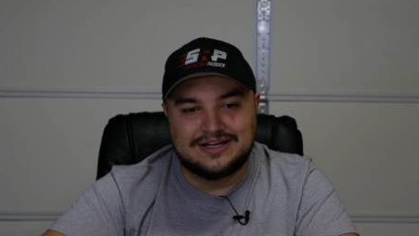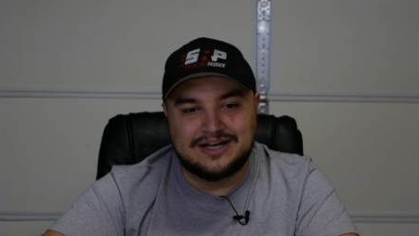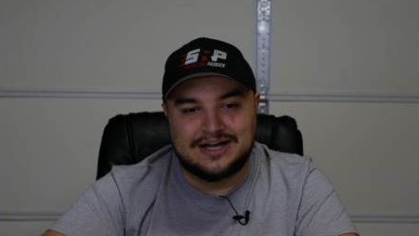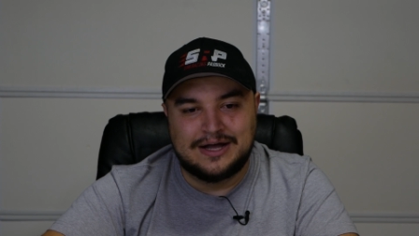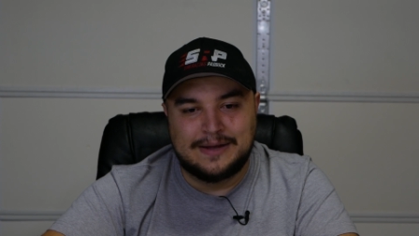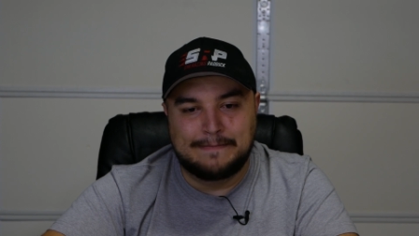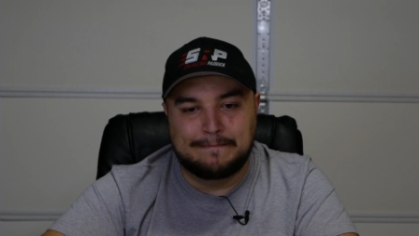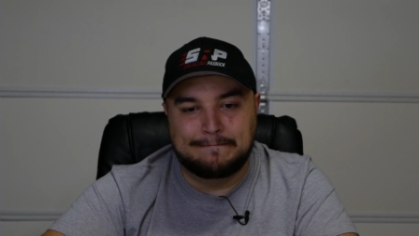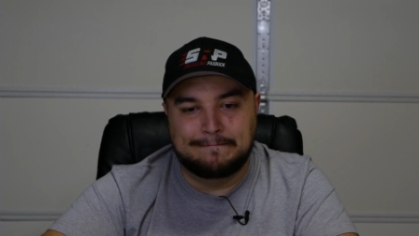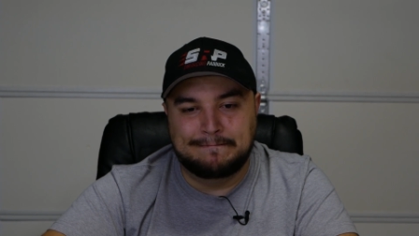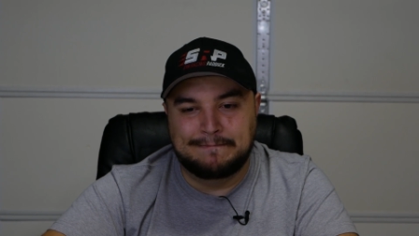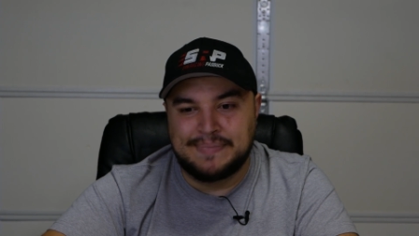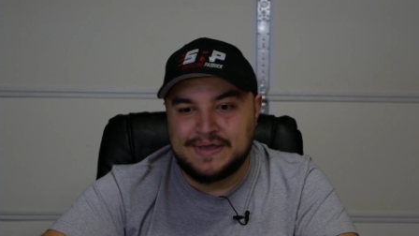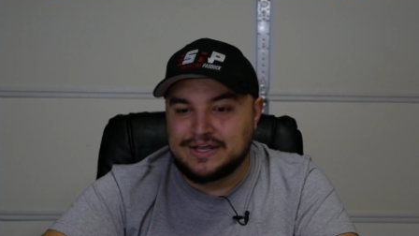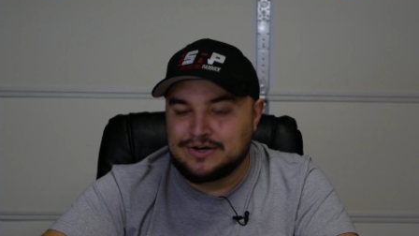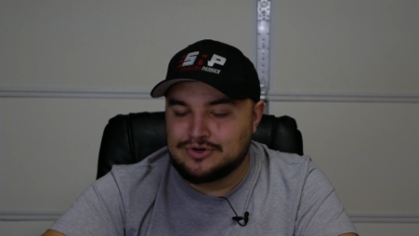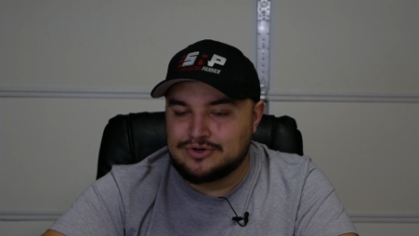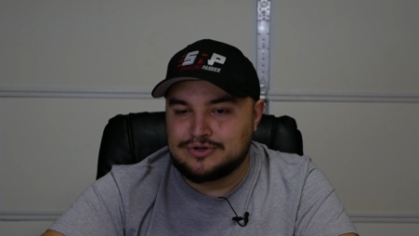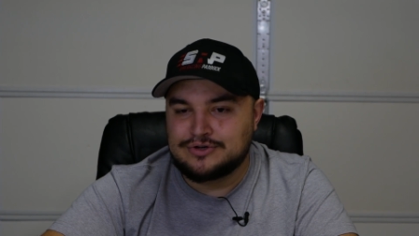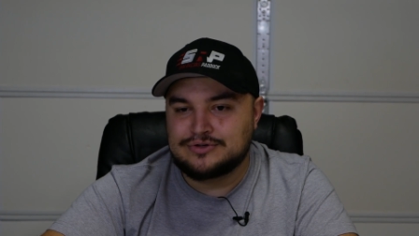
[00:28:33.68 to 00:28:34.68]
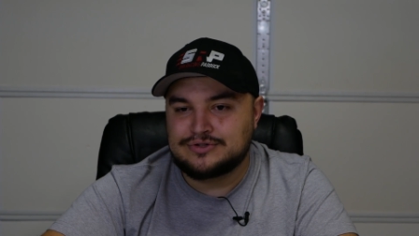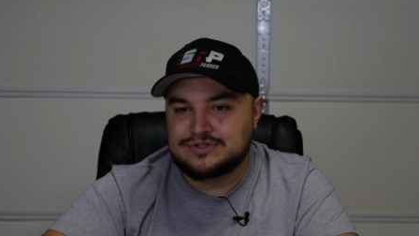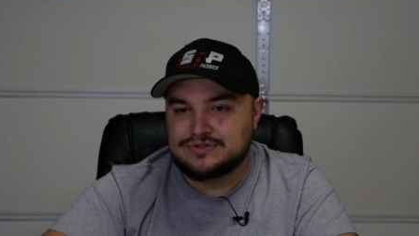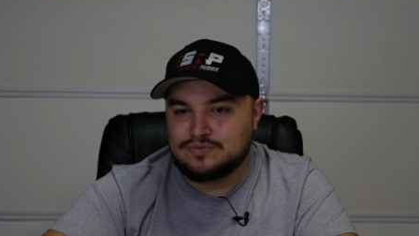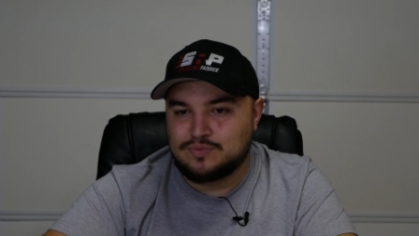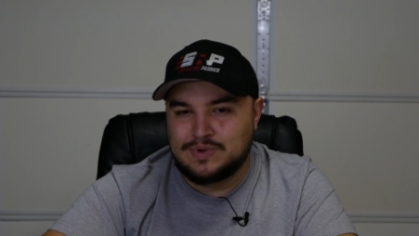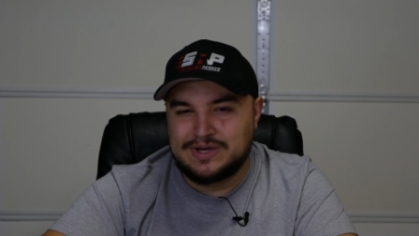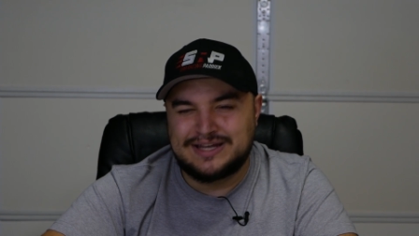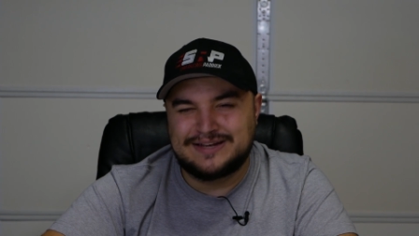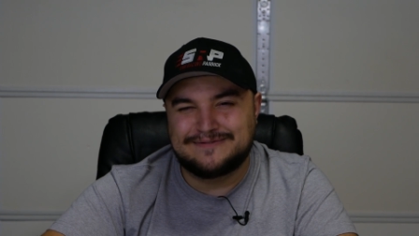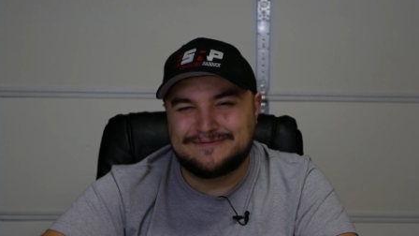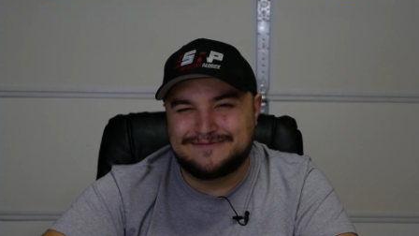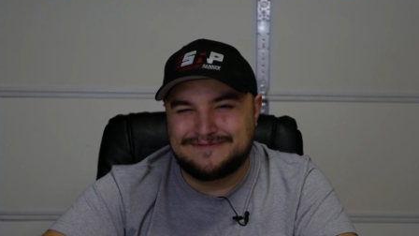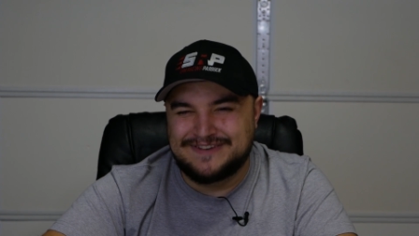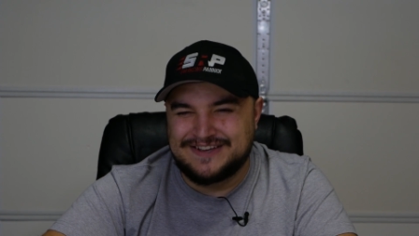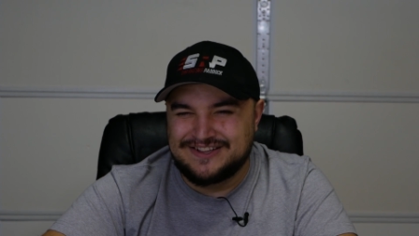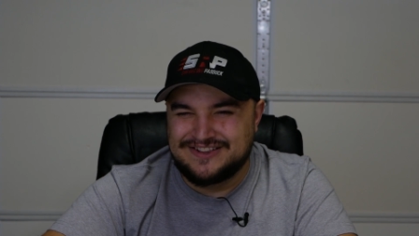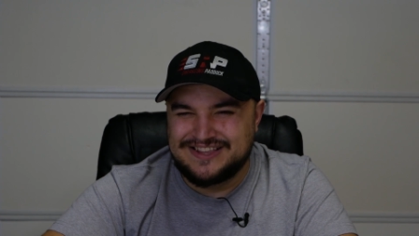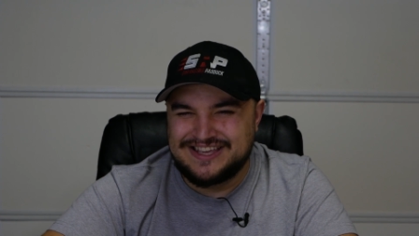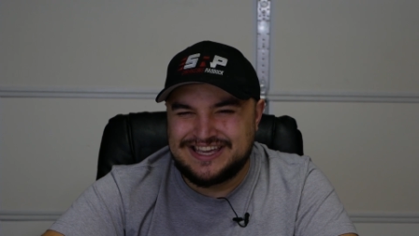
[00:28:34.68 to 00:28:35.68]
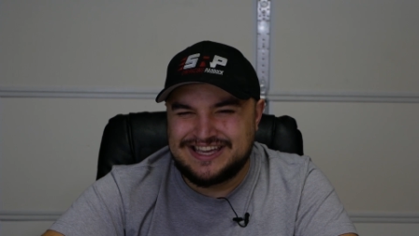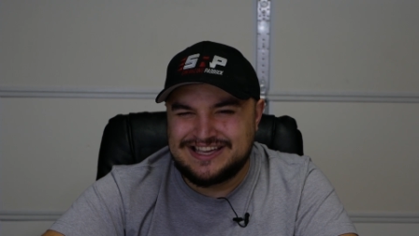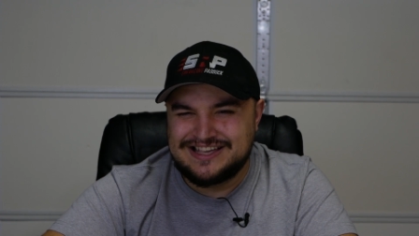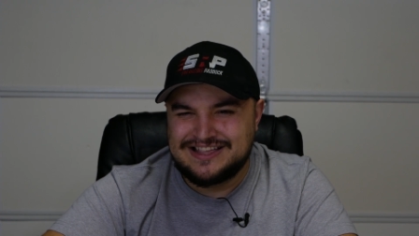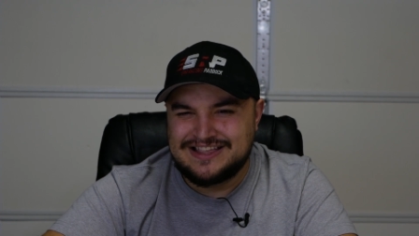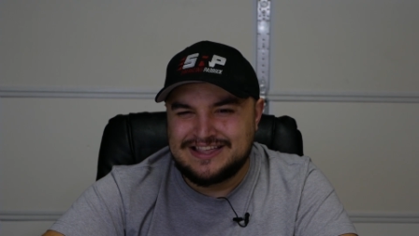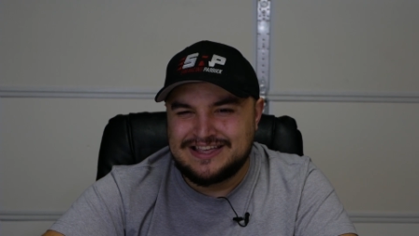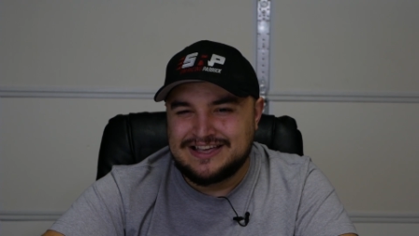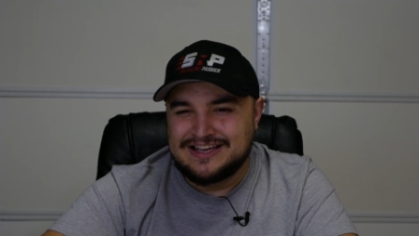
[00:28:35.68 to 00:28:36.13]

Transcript: a bittersweet feeling,